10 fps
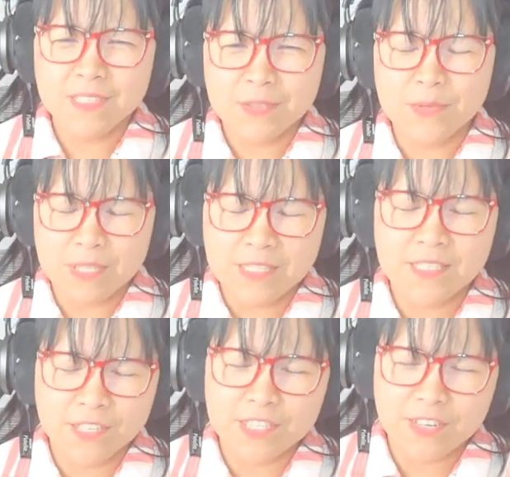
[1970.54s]
So it
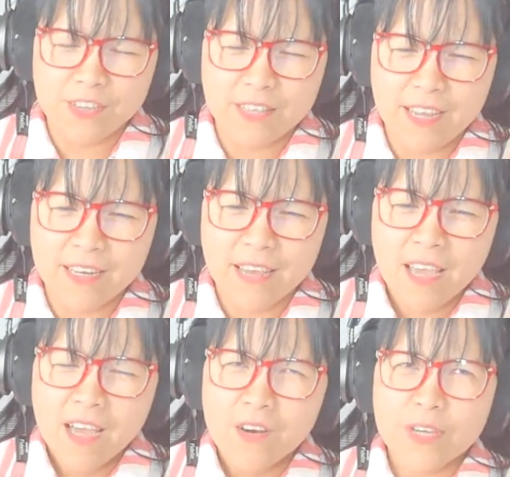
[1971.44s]
starts online.
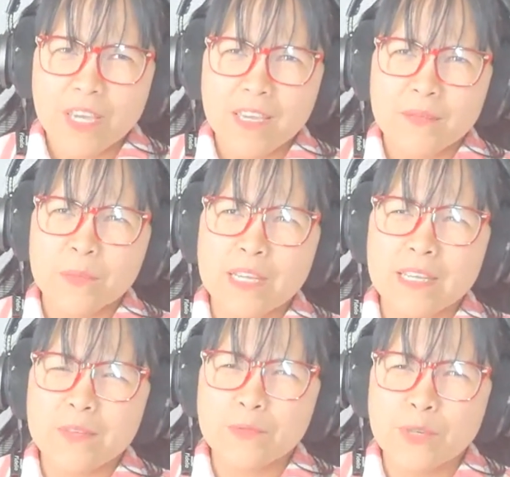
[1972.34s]
Yeah. Okay,
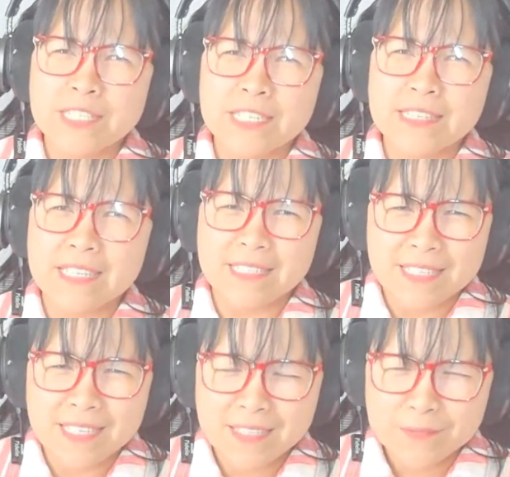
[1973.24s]
but was it
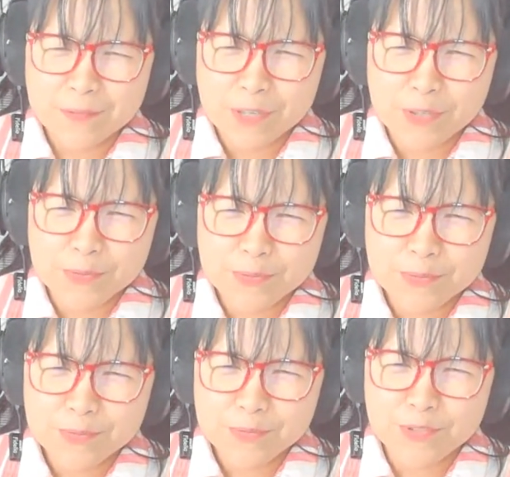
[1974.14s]
easy for you
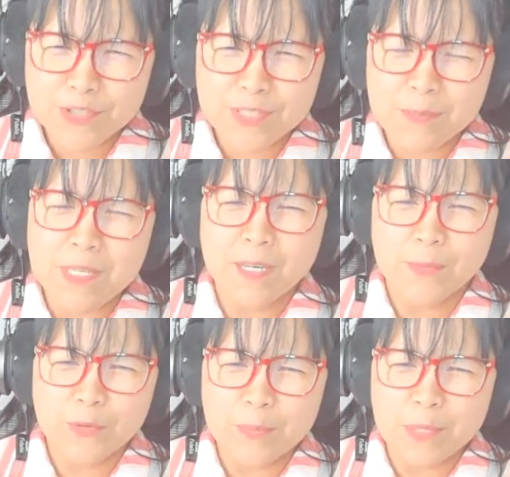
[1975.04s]
to just meet
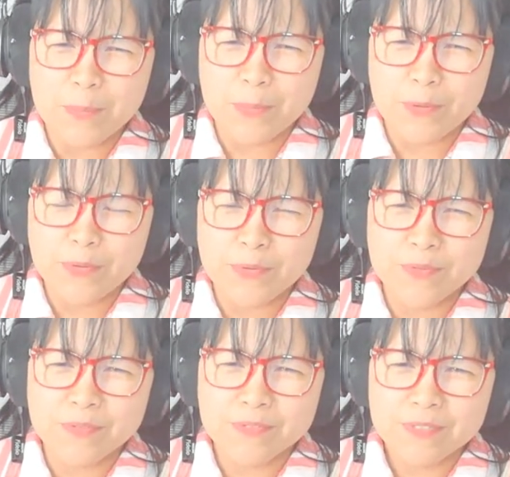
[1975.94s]
up with people?